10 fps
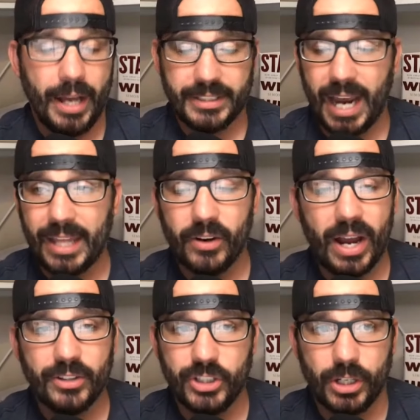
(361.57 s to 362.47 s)
Tyler
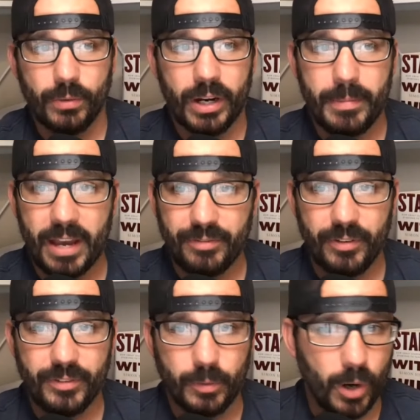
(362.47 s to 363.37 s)
Algier, running back
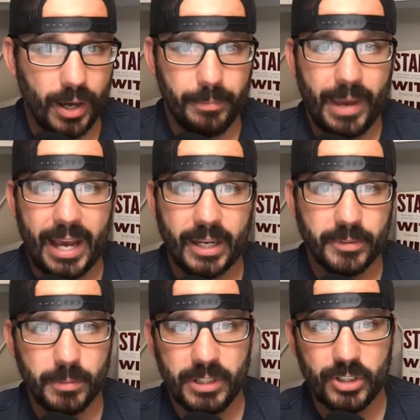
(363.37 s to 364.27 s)
51, back up
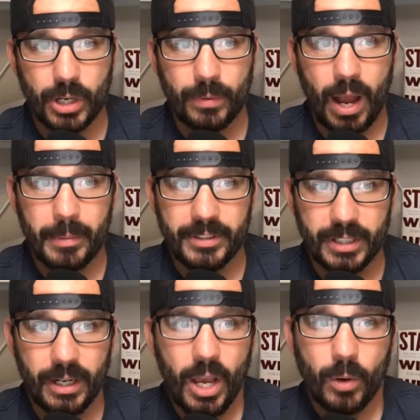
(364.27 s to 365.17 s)
to Bijan Robinson.
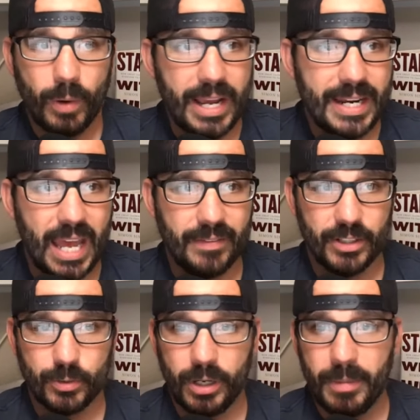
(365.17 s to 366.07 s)
Ray
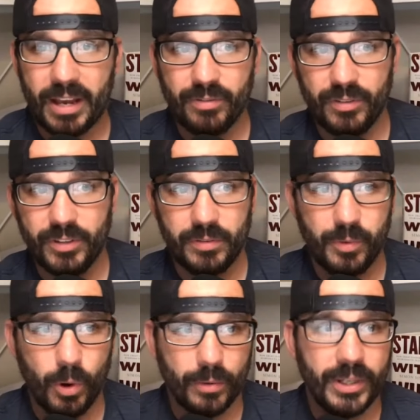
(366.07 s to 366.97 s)
Davis, running back
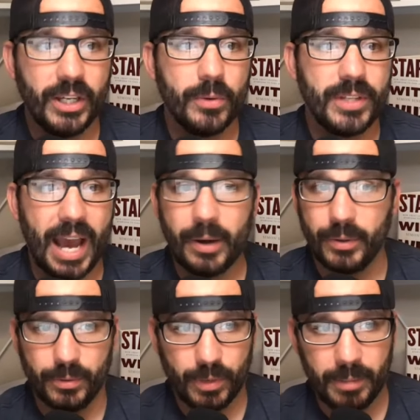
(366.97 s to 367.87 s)
54. Rico
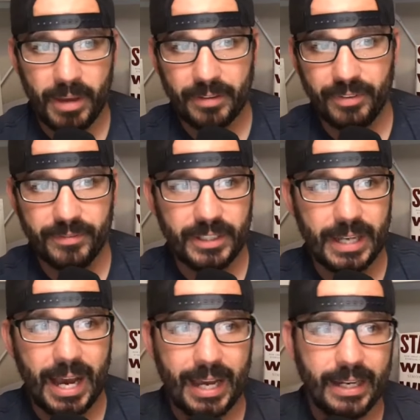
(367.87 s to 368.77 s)
Dowdle, running back
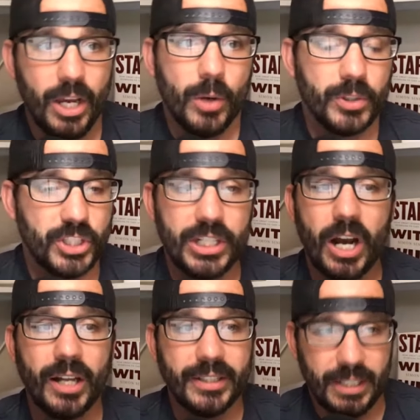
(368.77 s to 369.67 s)
59. Rasheen
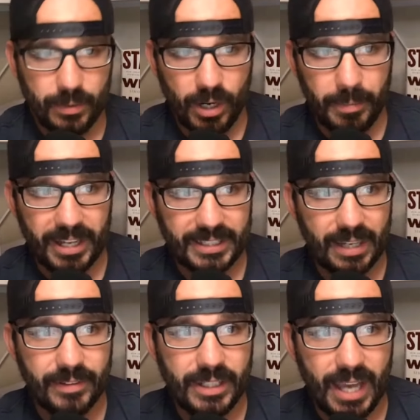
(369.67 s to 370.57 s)
Ali, running back
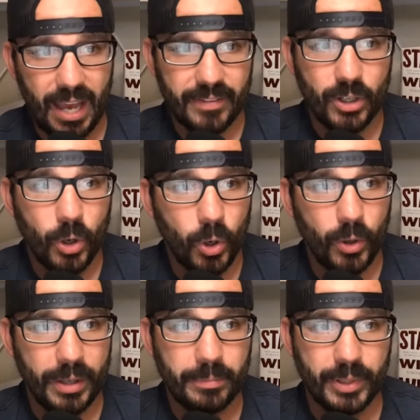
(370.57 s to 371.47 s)
70. Evan Hull
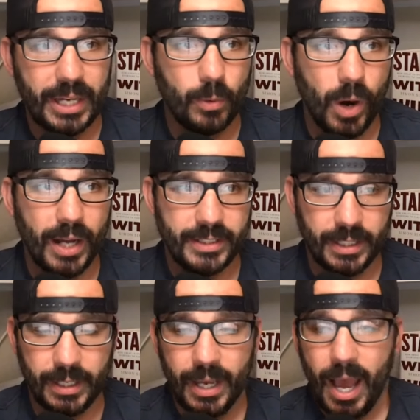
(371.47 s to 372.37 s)
and Blake Watson.